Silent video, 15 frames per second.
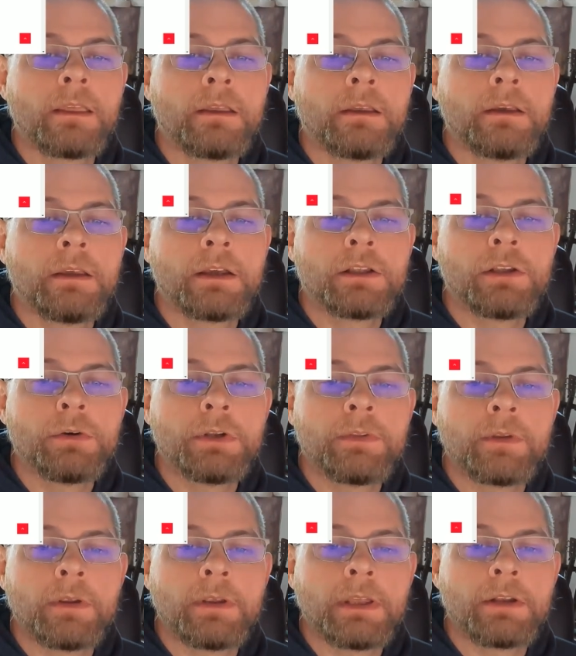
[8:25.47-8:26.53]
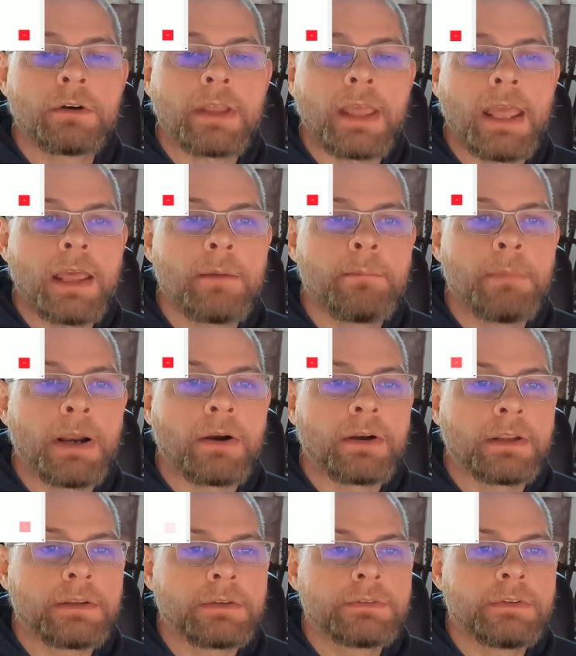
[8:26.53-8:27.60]
including the inner cam
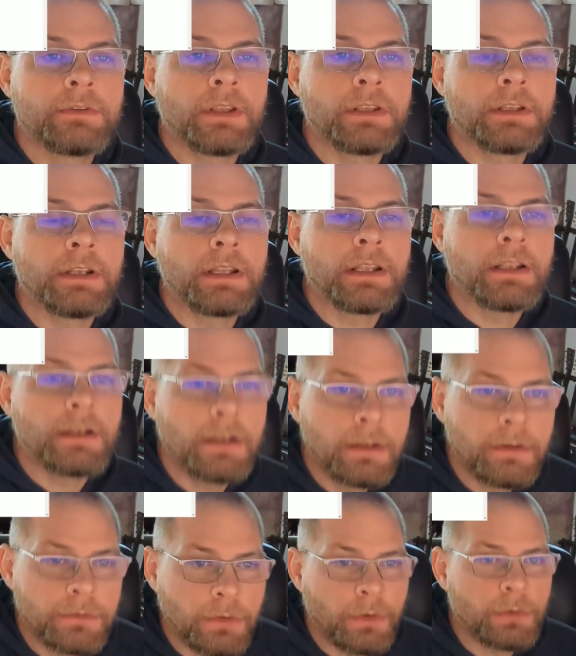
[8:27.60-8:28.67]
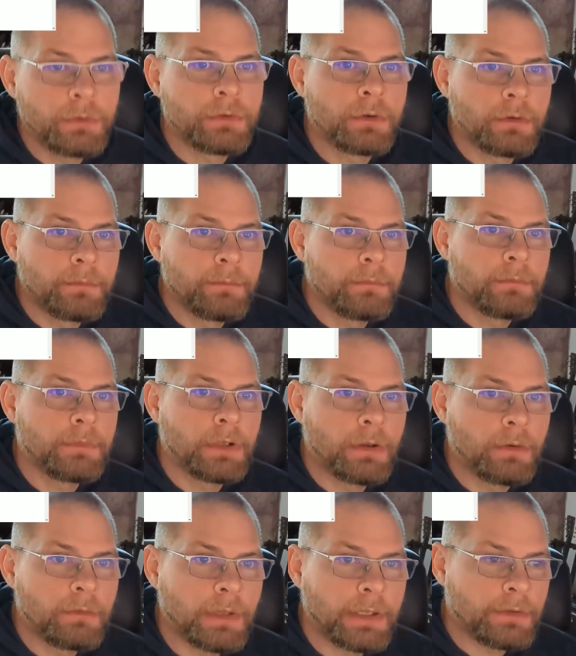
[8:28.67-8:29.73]
bearings that you need. So those are,
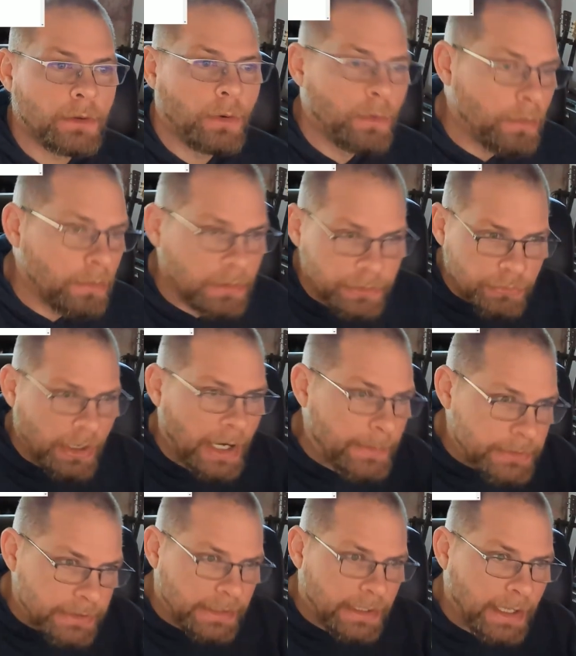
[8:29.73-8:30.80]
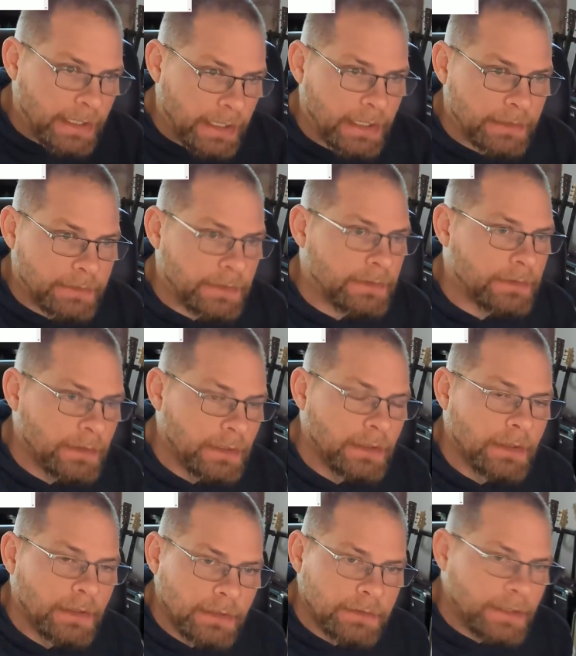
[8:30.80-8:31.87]
like the whole contraption that you got to get to
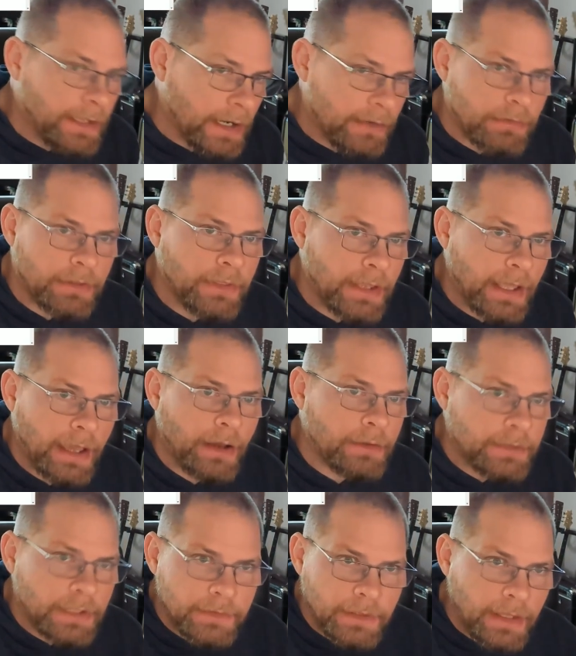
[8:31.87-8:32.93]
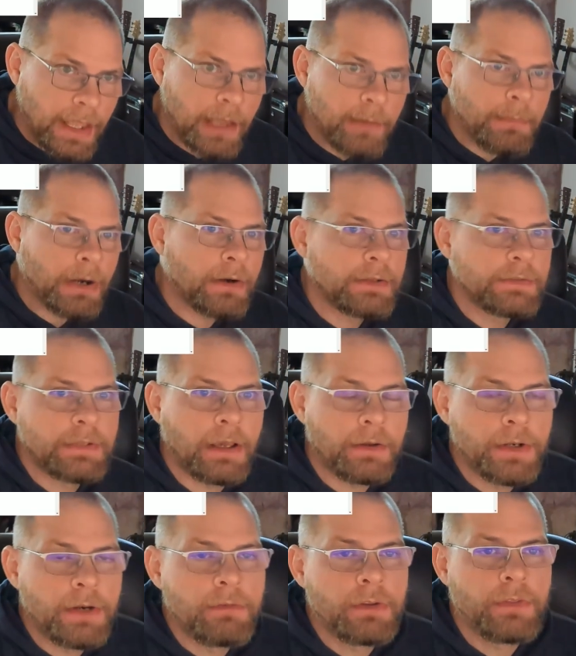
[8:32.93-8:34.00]
take everything out, take the cam bearings out
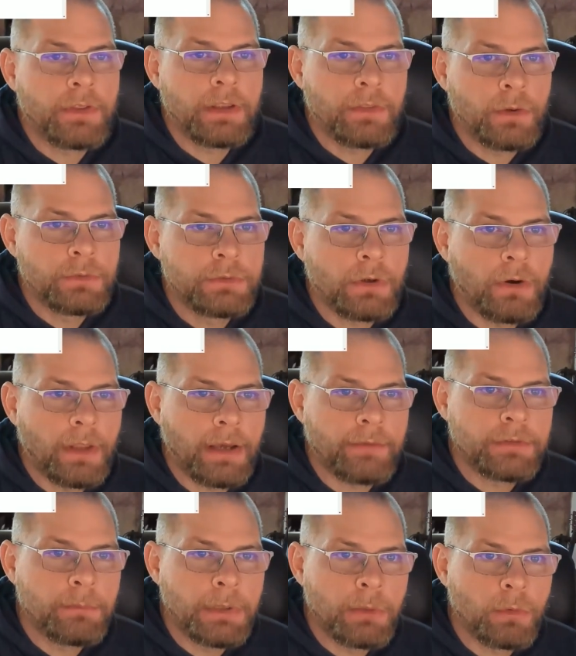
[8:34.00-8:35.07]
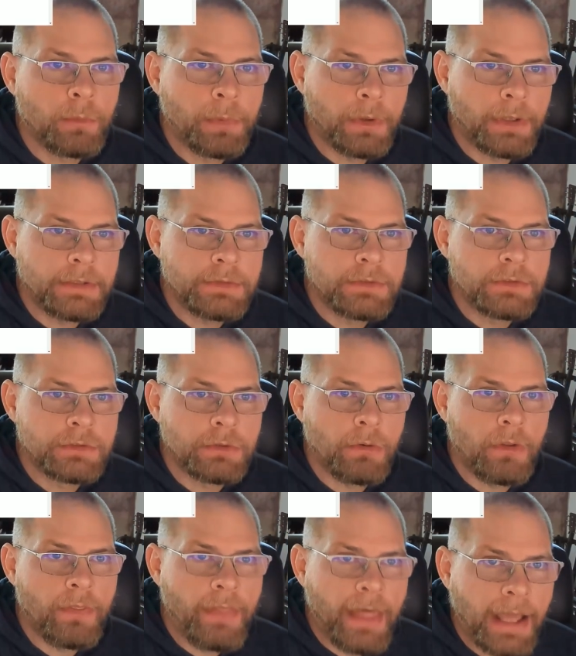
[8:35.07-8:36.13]
and everything. Those all have to be replaced. And so
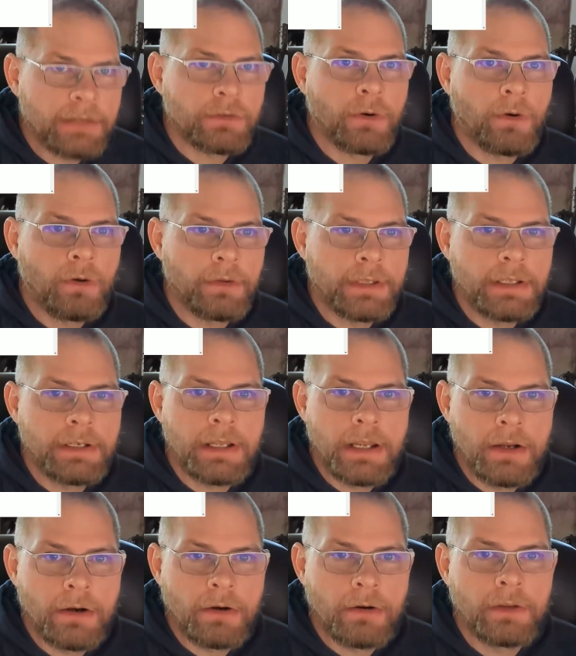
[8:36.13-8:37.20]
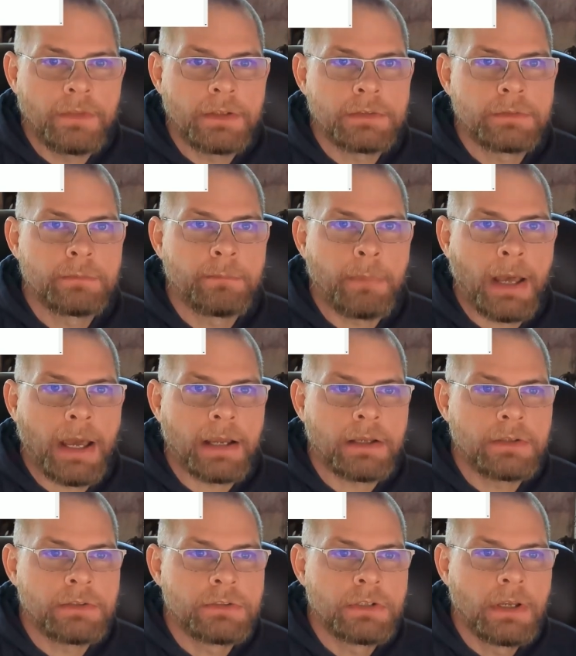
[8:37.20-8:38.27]
that's all in here in this
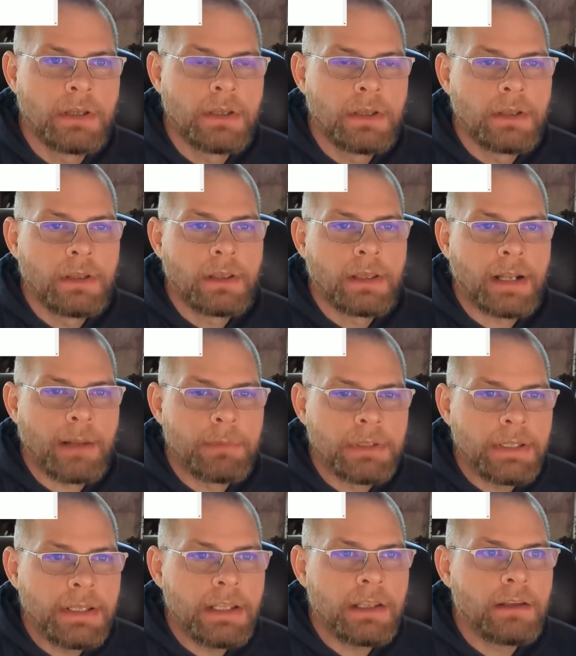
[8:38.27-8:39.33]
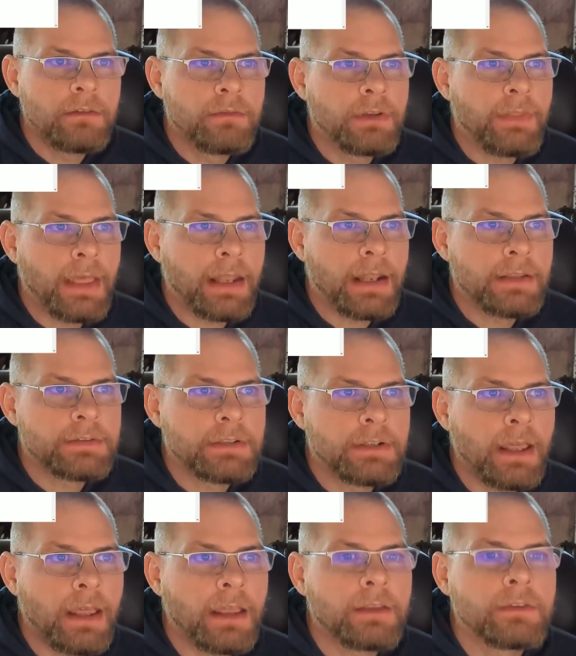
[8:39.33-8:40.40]
package. And I believe in that
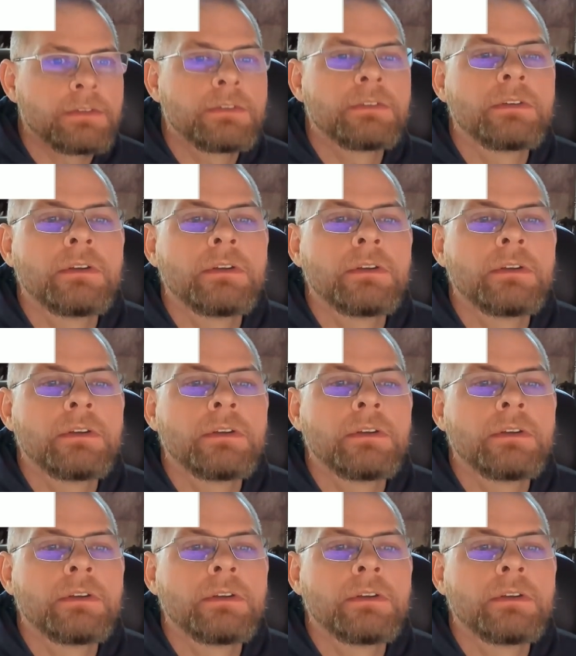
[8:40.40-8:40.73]
SNS,